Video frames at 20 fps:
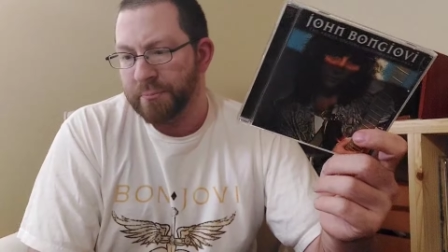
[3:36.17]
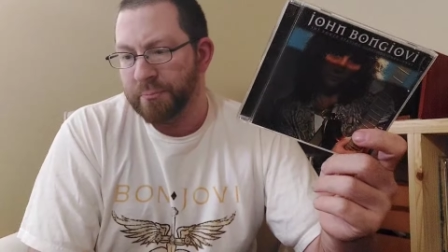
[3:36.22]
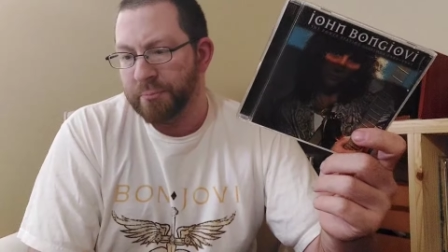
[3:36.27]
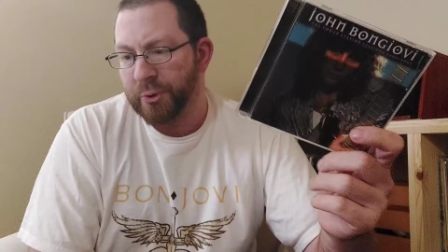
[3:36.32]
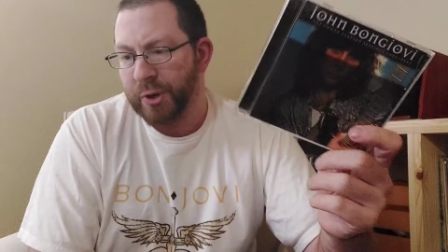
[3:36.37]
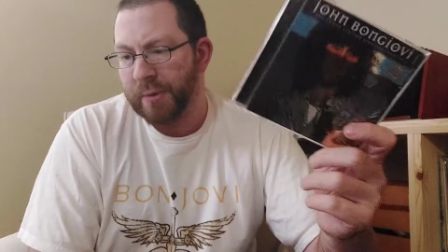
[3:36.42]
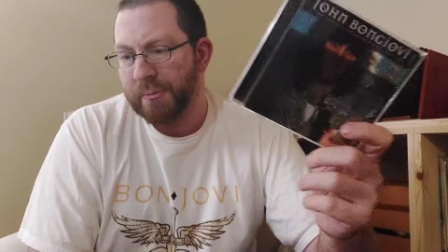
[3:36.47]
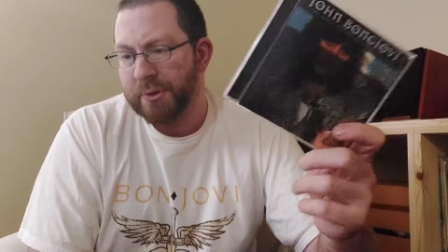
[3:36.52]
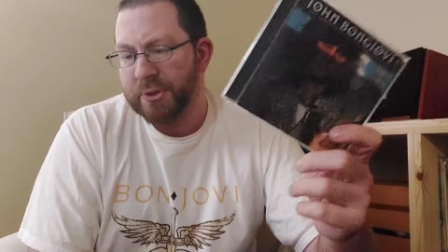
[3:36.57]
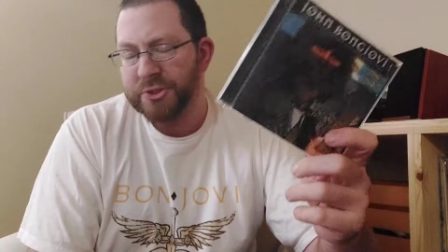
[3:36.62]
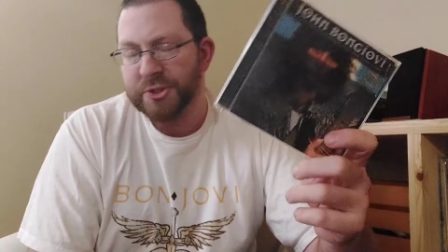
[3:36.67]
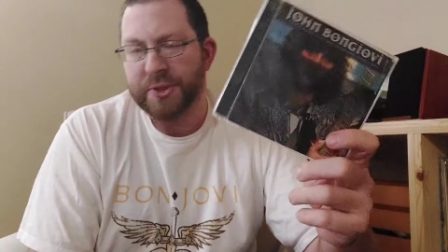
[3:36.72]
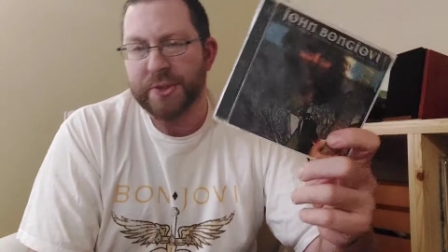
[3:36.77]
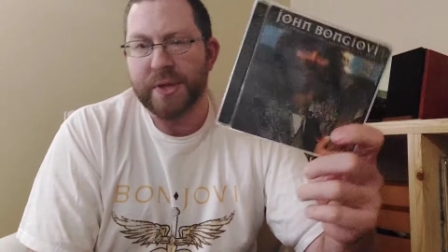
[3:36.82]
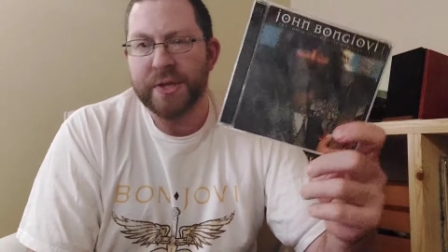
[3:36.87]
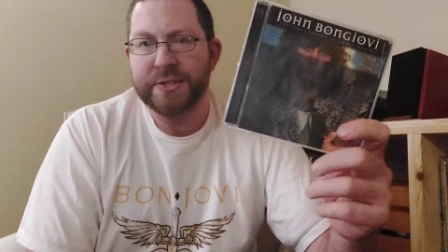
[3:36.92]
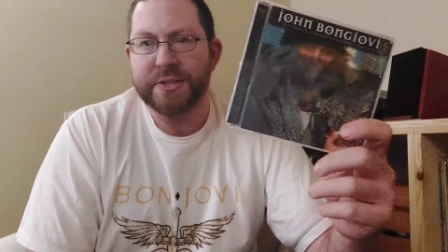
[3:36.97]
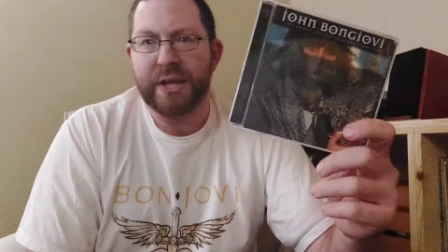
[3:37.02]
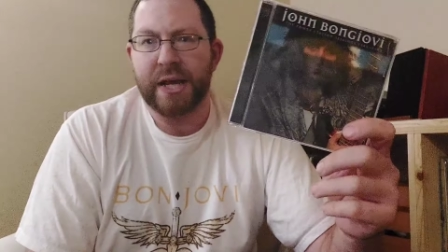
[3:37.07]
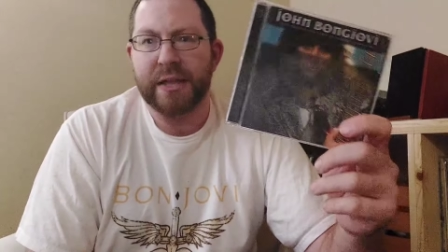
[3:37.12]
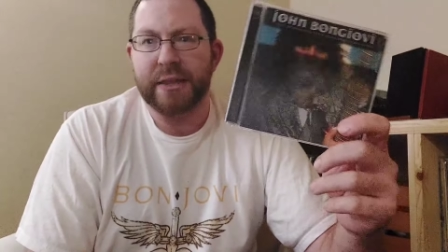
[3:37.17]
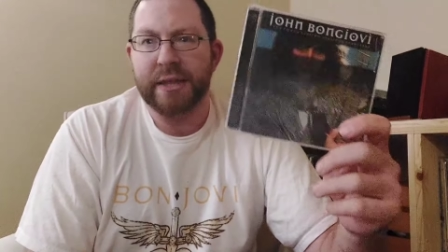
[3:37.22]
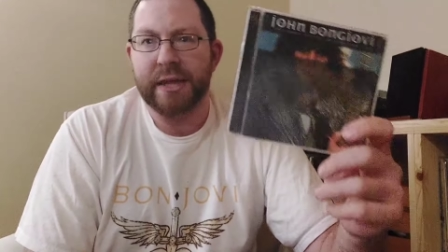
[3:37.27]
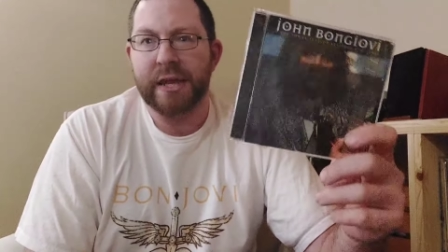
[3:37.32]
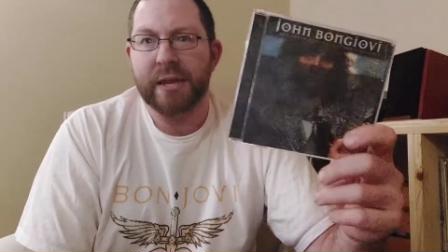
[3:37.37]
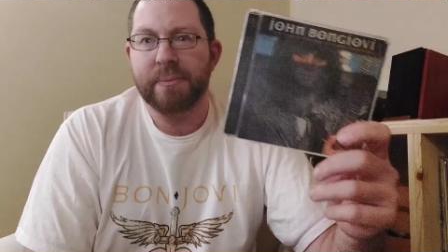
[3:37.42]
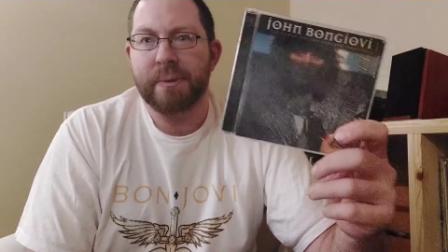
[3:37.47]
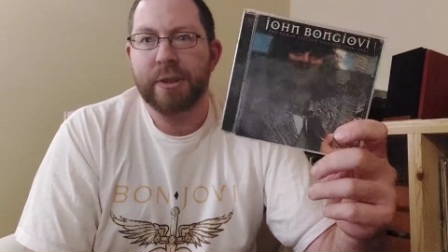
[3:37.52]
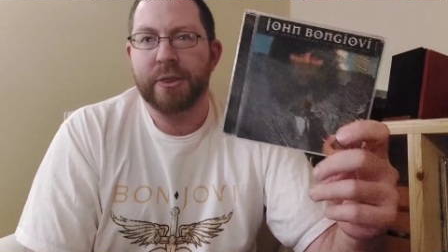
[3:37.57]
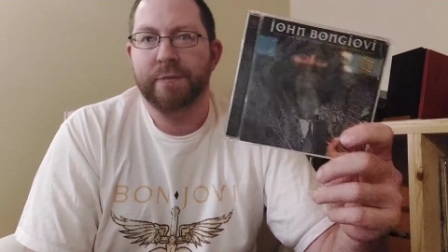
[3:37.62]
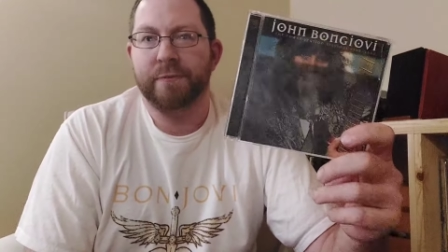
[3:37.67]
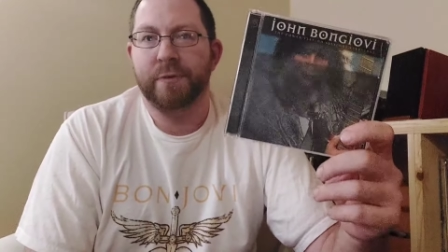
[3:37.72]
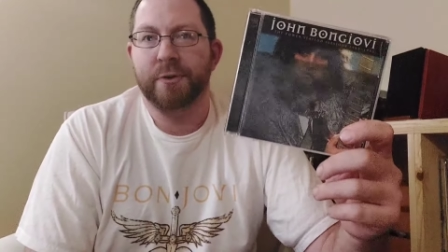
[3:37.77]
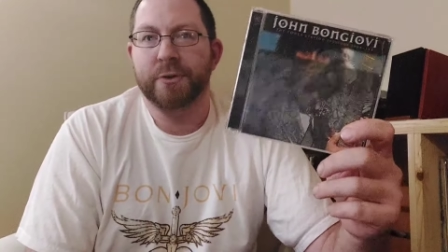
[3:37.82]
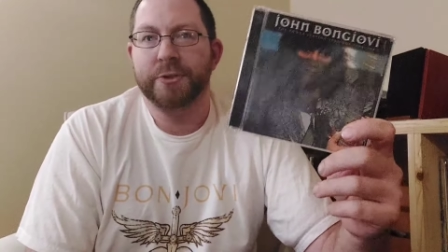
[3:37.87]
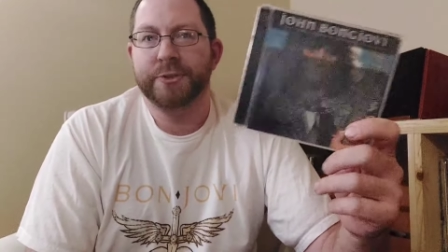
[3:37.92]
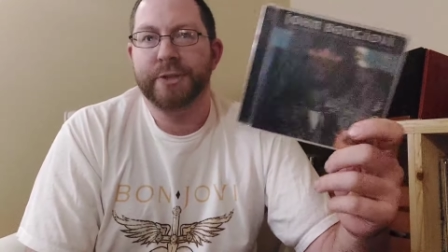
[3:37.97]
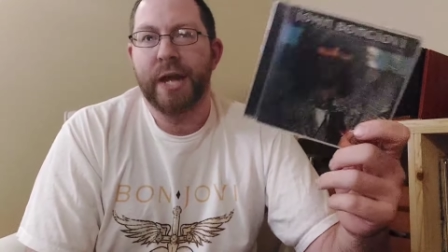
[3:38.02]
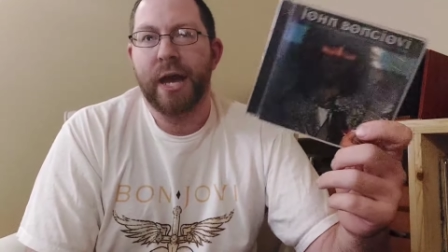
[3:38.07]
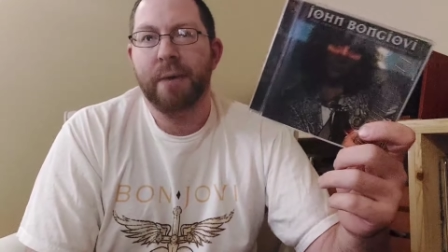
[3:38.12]
pretty much the things that I like about the
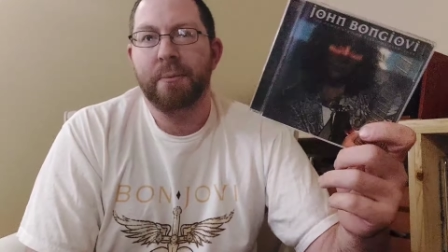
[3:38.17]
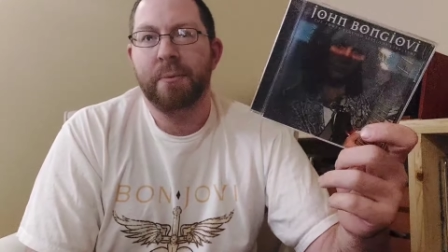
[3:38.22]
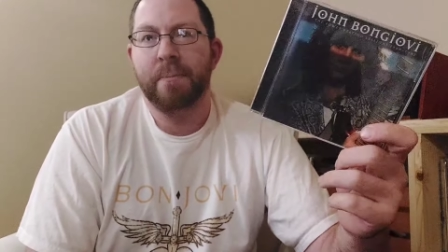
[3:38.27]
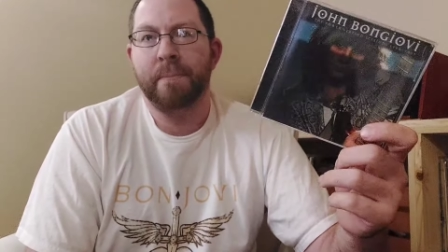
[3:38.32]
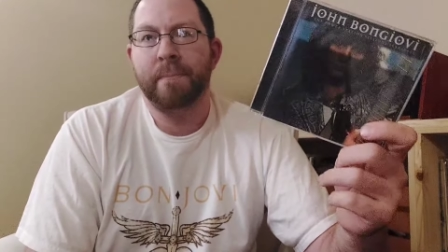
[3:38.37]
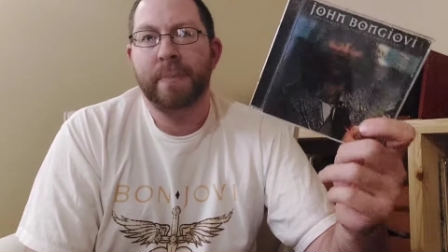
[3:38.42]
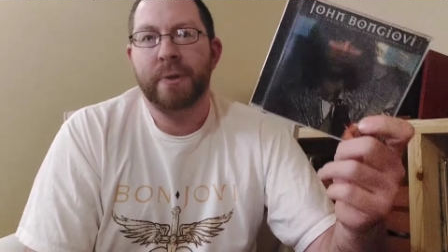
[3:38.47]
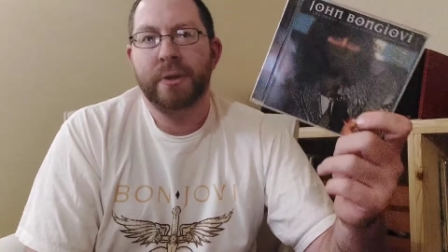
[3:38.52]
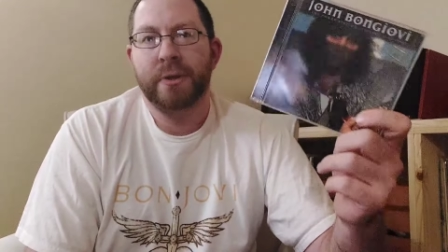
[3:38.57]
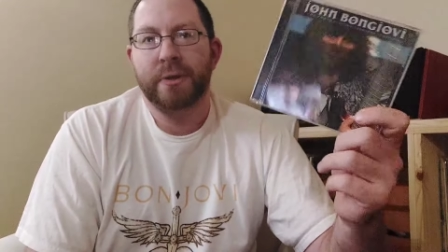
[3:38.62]
first album,